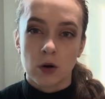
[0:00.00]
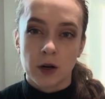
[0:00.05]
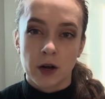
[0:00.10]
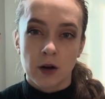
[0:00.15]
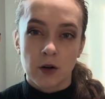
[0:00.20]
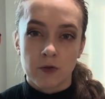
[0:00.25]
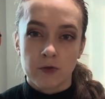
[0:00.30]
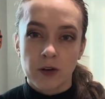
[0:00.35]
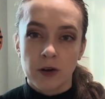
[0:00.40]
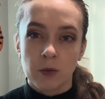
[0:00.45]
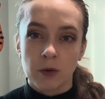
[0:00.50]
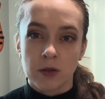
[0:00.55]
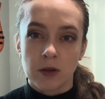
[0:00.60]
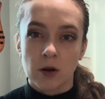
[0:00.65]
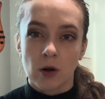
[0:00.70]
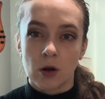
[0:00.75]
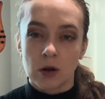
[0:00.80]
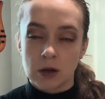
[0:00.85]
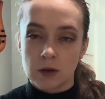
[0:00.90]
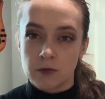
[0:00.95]
It'll fit within
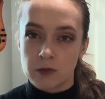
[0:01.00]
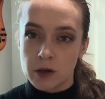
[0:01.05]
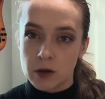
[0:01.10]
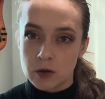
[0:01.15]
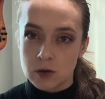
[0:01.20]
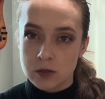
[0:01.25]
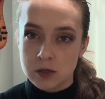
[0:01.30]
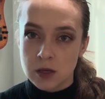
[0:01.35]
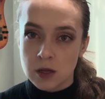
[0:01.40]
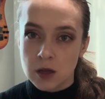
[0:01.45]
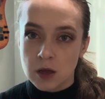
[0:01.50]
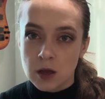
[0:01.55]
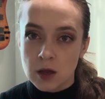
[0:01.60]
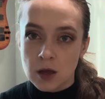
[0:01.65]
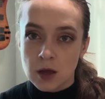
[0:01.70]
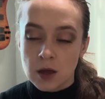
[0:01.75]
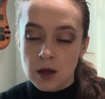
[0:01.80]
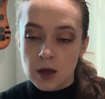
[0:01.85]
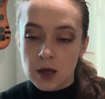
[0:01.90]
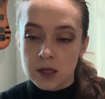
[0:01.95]
all of those.
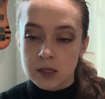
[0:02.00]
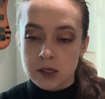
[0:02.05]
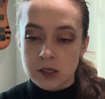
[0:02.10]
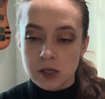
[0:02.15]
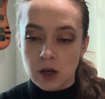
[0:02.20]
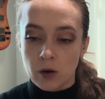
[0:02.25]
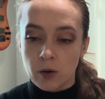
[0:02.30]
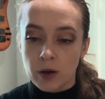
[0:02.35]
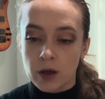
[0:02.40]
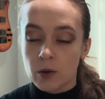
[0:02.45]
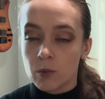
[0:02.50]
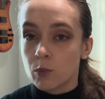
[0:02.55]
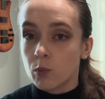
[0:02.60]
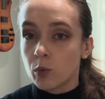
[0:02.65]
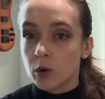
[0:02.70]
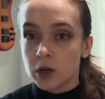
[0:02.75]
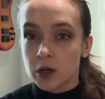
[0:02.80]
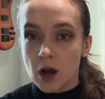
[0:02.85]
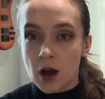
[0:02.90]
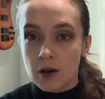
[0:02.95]
And so it
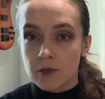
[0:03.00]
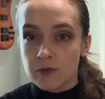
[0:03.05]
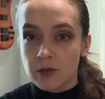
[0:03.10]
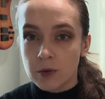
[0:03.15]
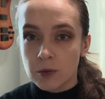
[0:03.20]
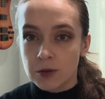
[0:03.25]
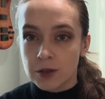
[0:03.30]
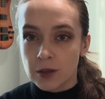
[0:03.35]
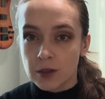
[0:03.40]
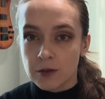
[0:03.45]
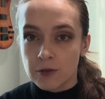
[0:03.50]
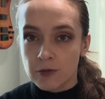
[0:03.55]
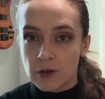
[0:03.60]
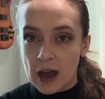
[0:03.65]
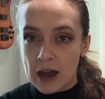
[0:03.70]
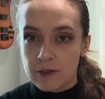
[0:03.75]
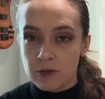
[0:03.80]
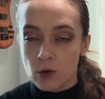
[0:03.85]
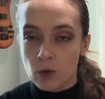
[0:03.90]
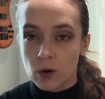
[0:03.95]
would not fit within the
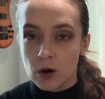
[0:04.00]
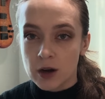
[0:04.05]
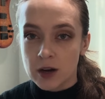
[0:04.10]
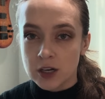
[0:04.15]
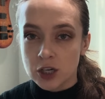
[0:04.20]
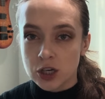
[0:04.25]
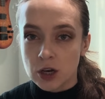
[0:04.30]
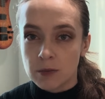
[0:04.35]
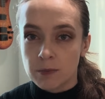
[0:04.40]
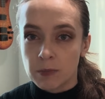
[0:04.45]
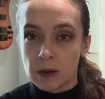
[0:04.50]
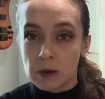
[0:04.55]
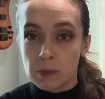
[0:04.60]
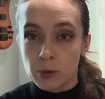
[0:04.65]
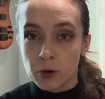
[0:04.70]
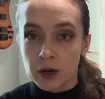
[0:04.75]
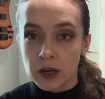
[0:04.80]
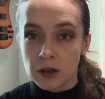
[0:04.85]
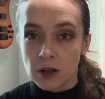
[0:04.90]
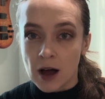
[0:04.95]
5 chord. It should be
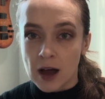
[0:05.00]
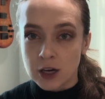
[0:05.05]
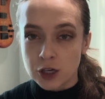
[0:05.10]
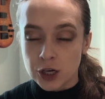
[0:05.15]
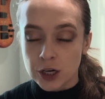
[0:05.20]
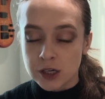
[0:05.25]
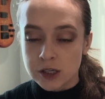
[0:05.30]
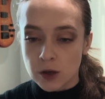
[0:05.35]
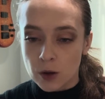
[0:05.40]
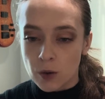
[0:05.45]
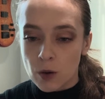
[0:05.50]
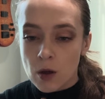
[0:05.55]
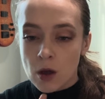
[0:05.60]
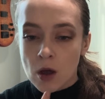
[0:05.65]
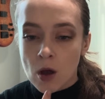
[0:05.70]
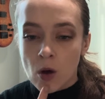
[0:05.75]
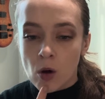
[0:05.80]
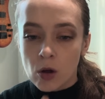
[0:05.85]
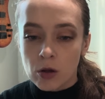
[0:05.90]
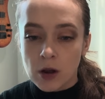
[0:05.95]
pretty clashing. So
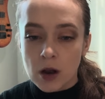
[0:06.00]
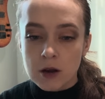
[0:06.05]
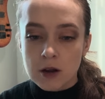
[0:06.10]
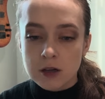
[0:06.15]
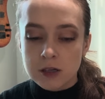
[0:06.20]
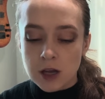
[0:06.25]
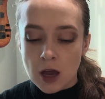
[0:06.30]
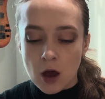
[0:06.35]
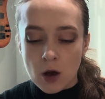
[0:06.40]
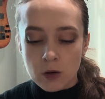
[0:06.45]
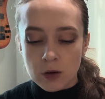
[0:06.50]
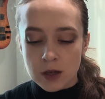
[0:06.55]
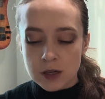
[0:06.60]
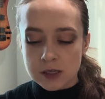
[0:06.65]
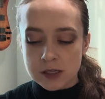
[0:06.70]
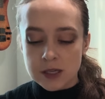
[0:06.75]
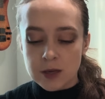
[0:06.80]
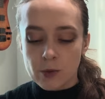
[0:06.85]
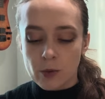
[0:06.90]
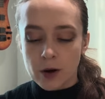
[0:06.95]
hold on to do and
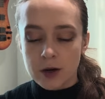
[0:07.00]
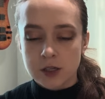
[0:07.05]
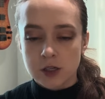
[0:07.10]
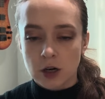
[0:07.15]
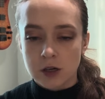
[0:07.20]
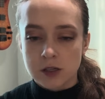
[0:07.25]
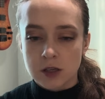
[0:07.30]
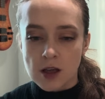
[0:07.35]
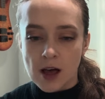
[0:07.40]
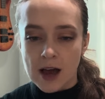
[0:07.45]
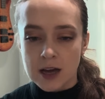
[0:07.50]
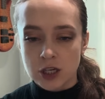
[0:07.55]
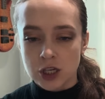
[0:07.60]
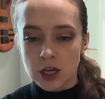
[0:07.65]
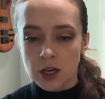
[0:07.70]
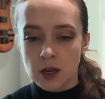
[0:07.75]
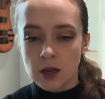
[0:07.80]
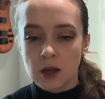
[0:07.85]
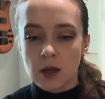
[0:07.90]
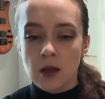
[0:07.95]
see where it starts
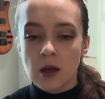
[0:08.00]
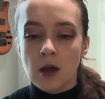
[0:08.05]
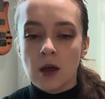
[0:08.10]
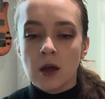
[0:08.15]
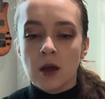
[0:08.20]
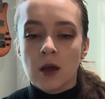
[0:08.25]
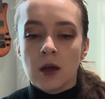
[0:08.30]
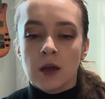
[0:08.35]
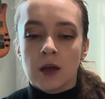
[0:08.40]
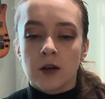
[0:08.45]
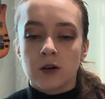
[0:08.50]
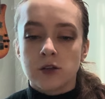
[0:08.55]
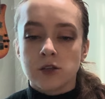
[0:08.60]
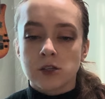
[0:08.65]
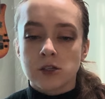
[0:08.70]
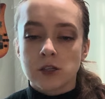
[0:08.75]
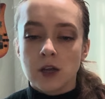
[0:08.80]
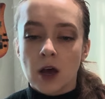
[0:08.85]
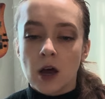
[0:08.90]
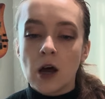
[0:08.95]
clashing. Here's
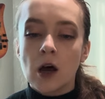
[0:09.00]
do.